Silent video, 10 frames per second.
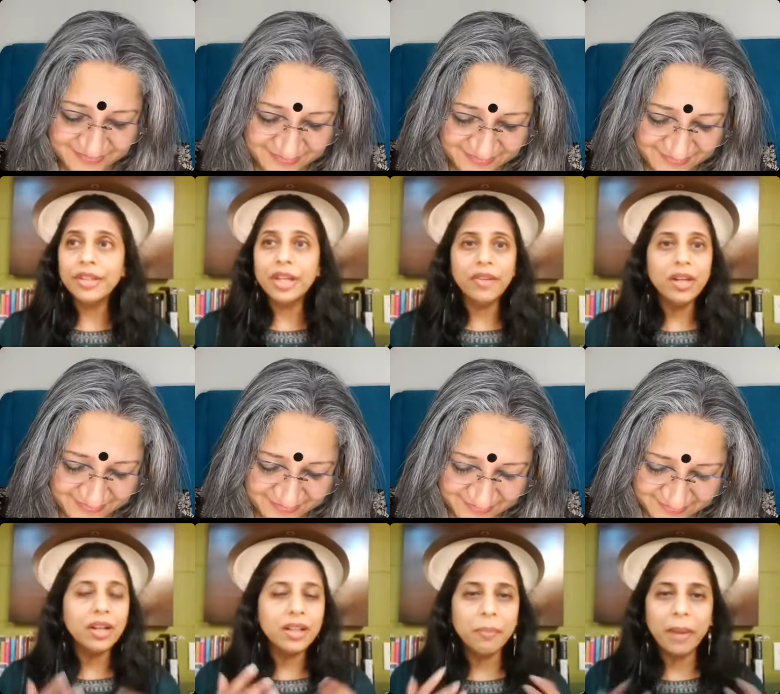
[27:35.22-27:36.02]
Speaker 1: cleaned
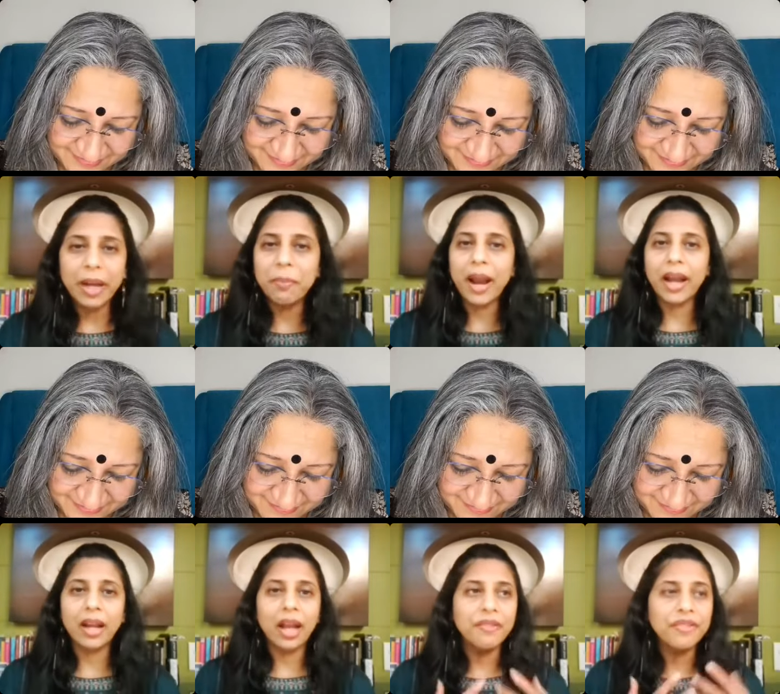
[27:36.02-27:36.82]
her. I
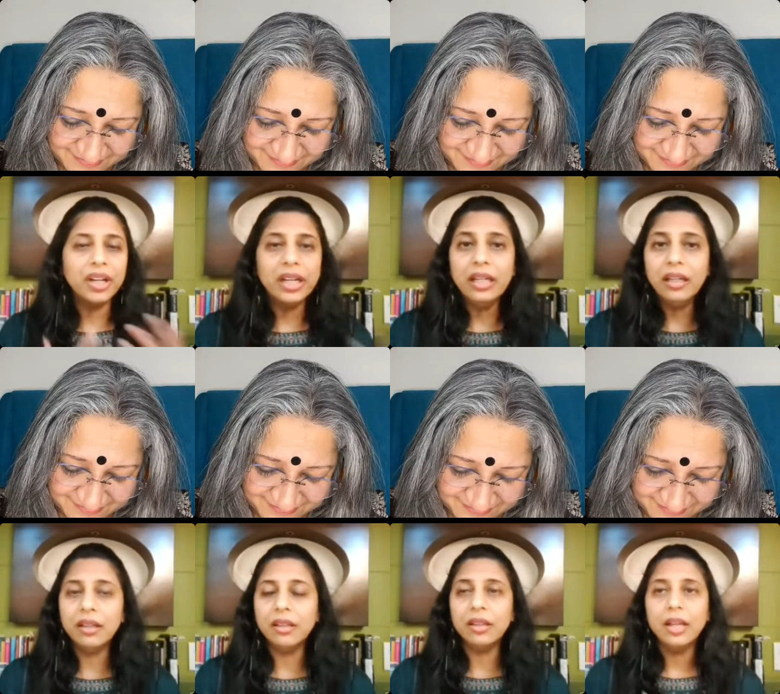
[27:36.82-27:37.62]
have done all that,
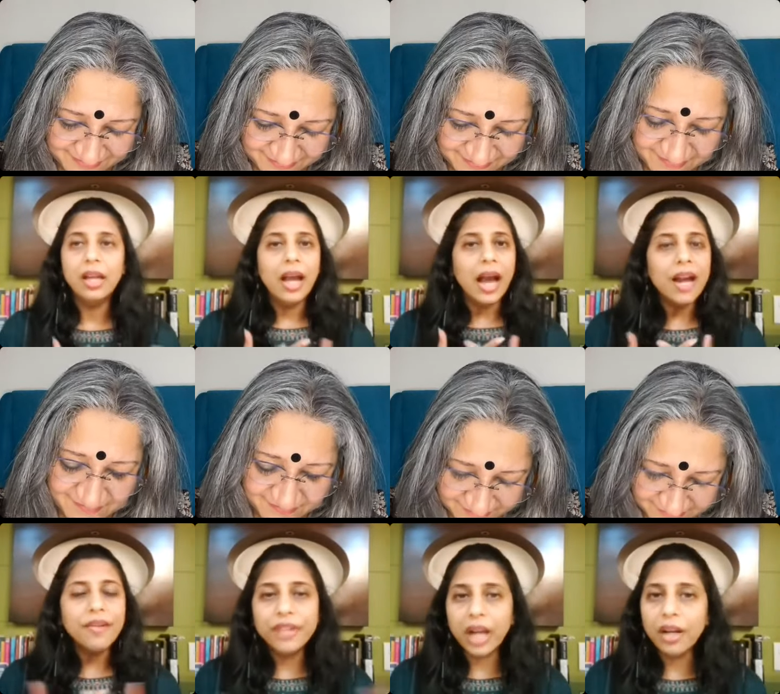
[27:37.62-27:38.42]
you know. So
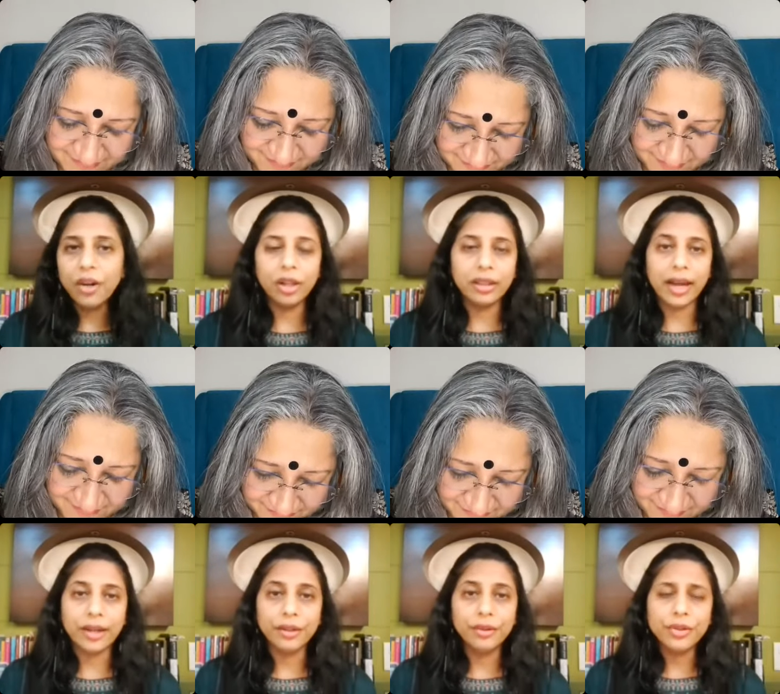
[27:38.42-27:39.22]
I think so these
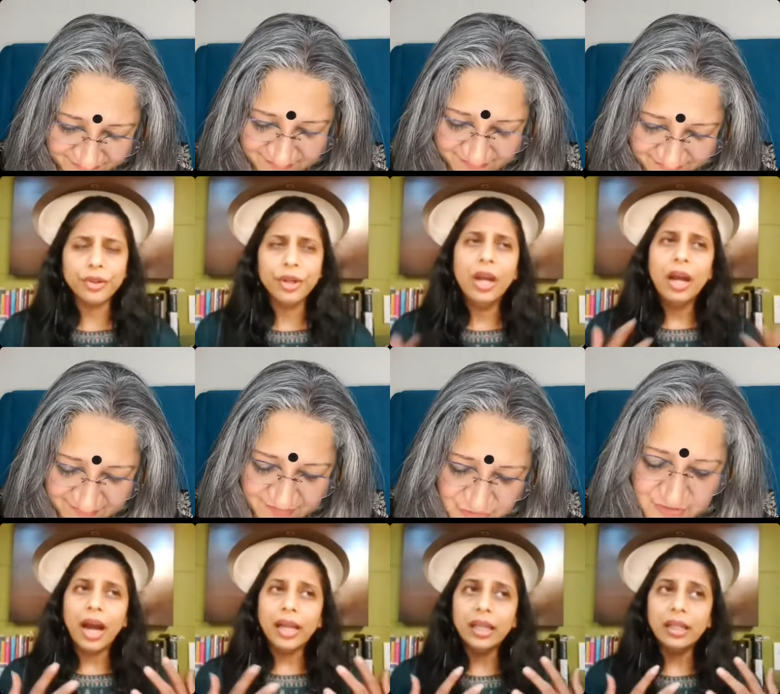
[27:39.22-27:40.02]
kind of
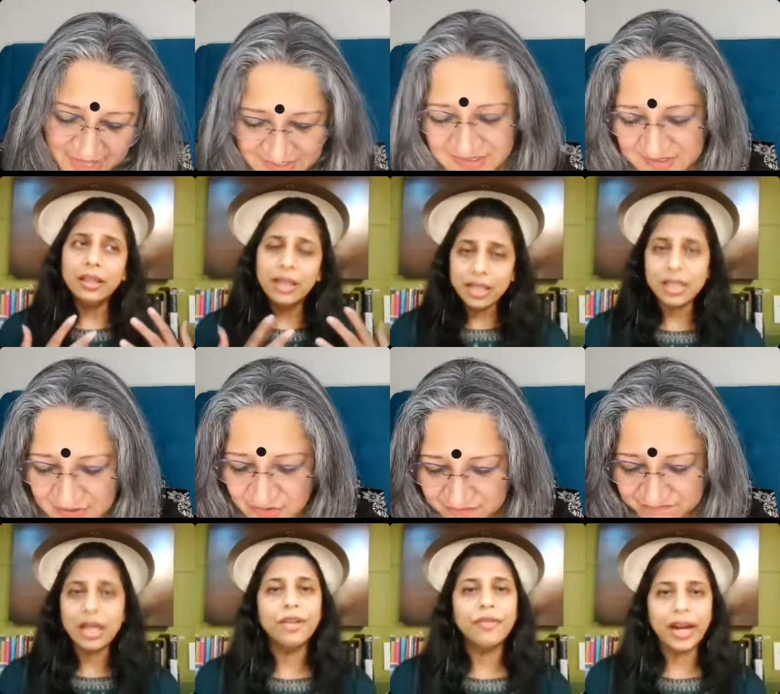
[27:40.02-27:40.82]
activities, yeah,
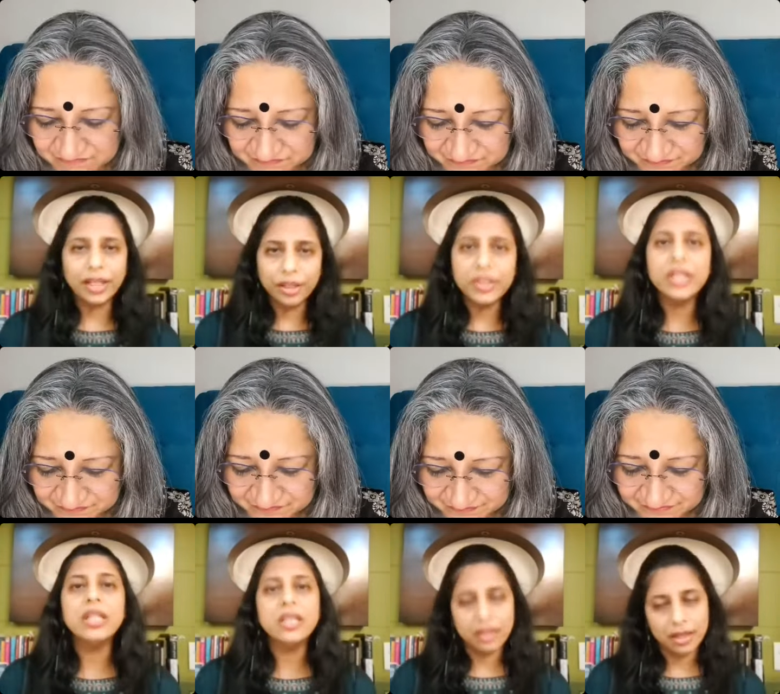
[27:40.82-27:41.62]
these kind of activities
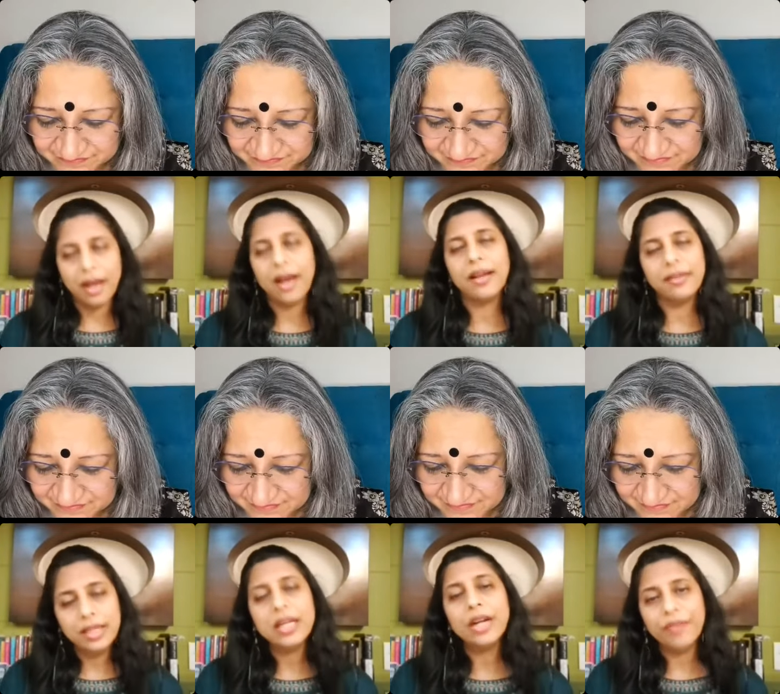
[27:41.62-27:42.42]
bring that
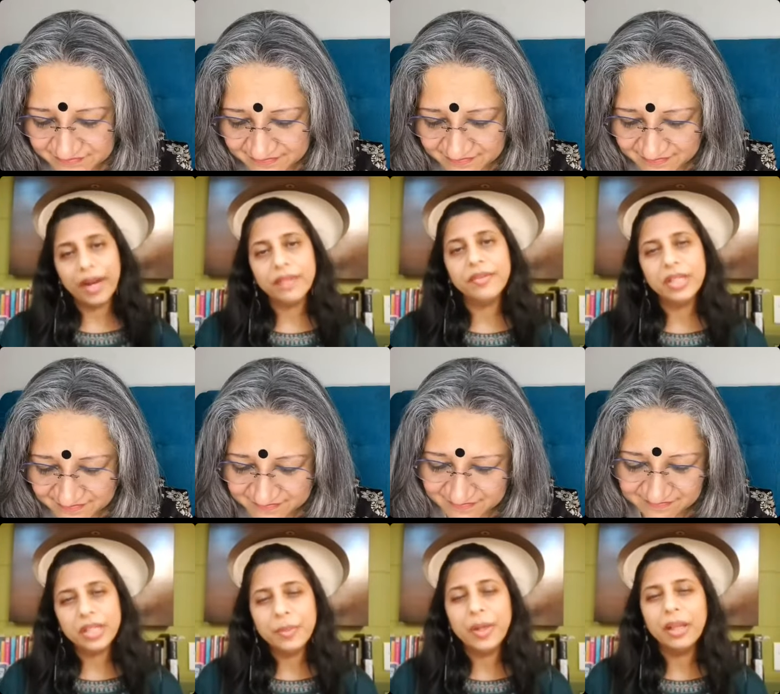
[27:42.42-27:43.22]
normalcy
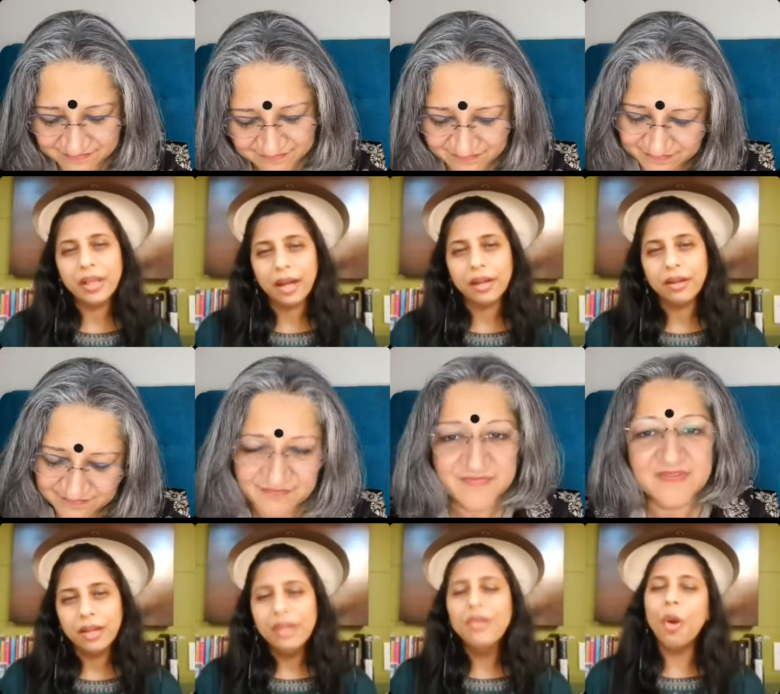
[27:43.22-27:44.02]
into the whole thing and not
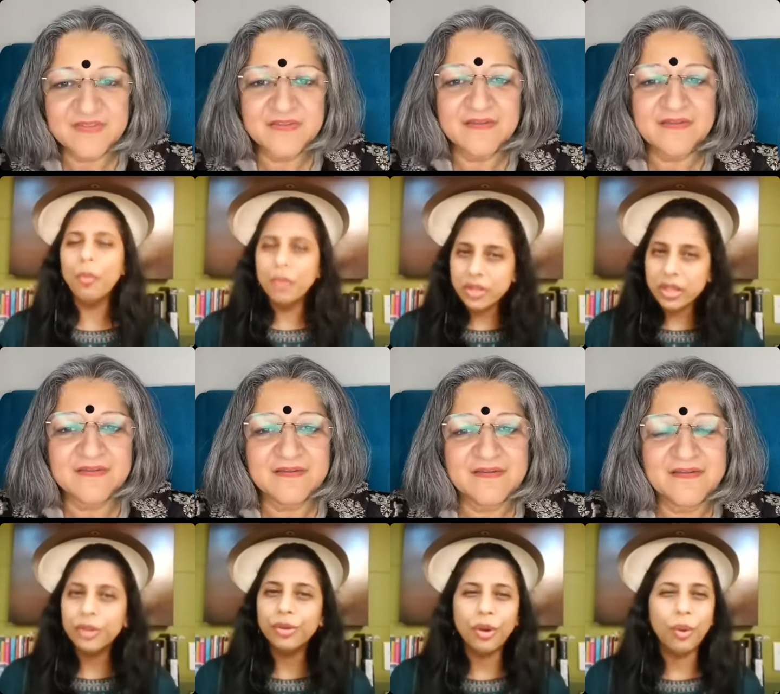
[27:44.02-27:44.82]
everything is
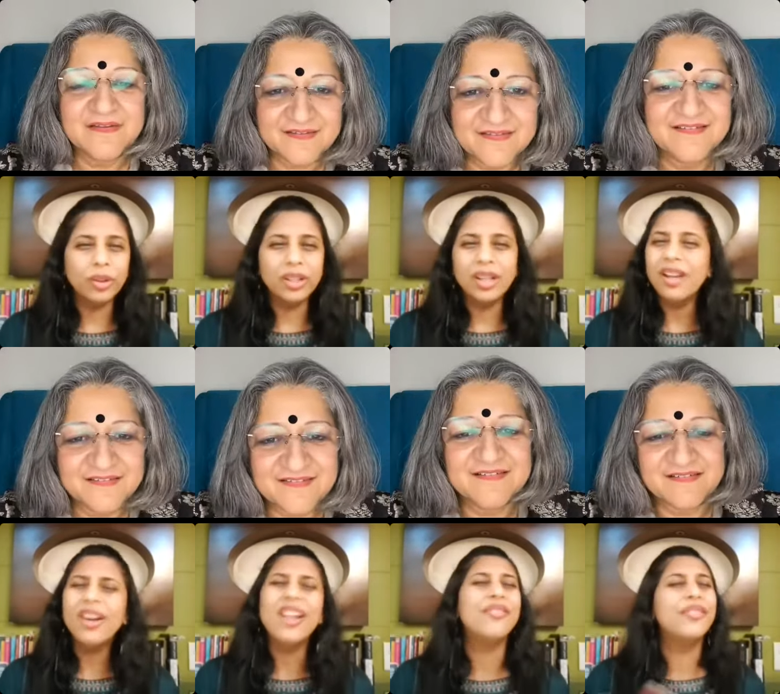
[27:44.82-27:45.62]
sexual
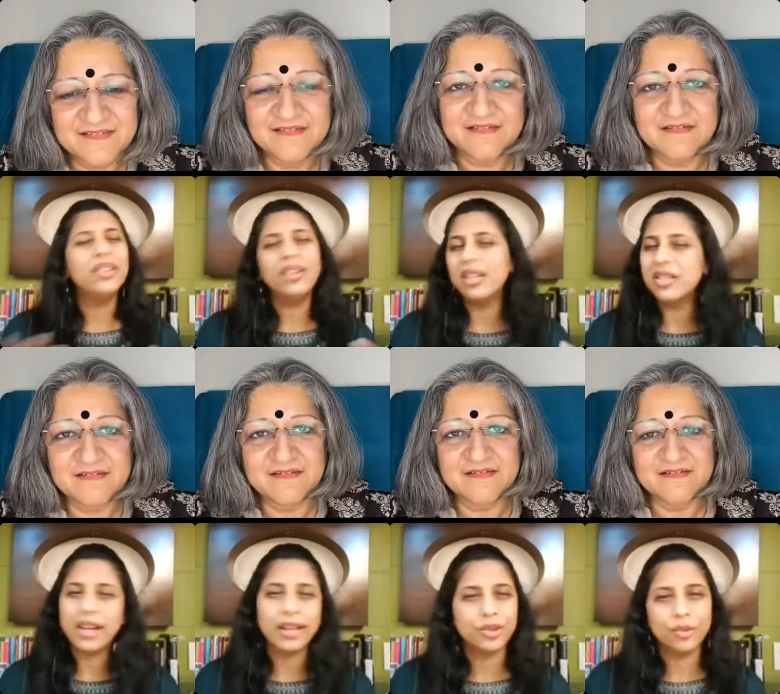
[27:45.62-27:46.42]
you have no, a
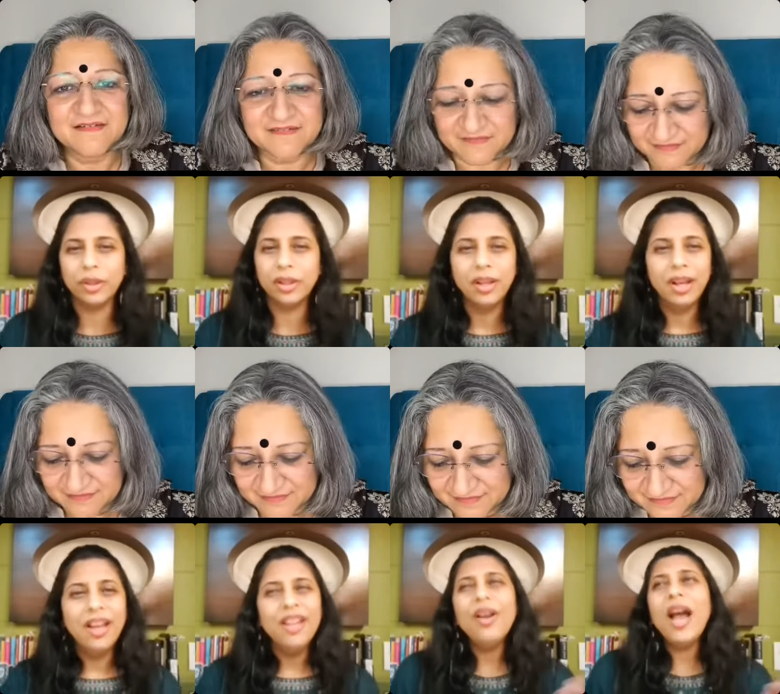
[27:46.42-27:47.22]
body multiple
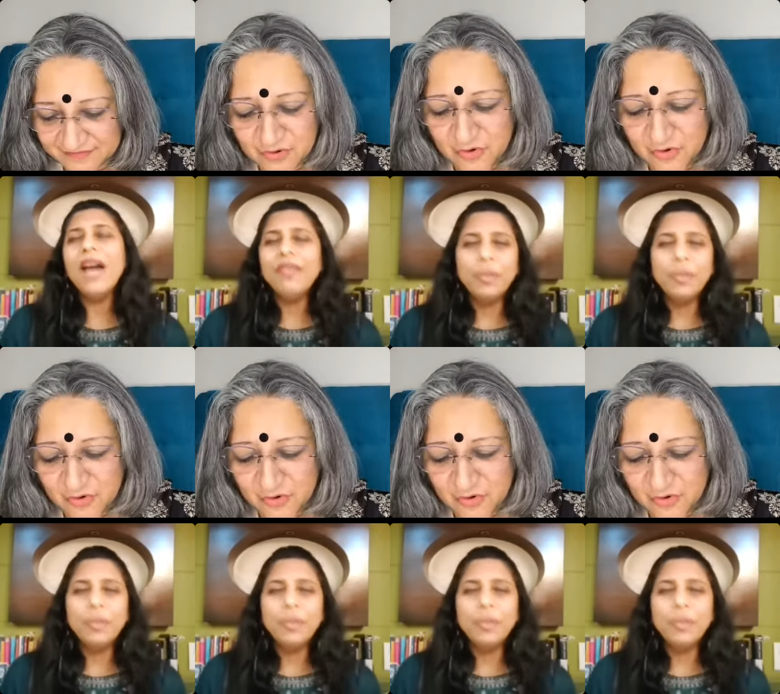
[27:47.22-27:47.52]
things are going to